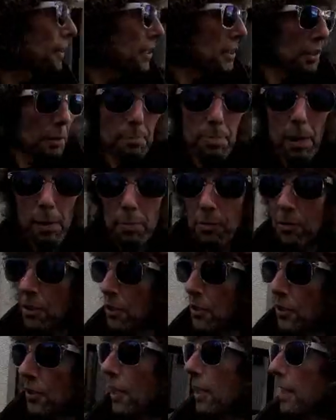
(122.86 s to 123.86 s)
there's a pub on
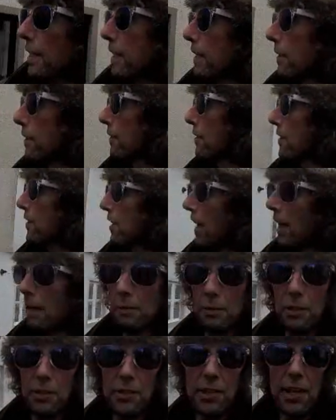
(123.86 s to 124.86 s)
this side and just
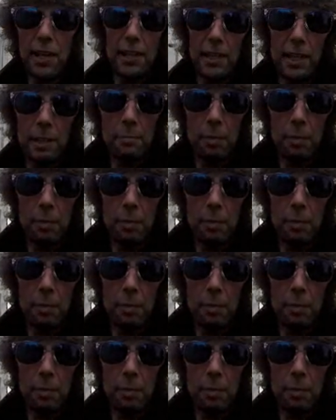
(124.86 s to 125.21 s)
houses there now,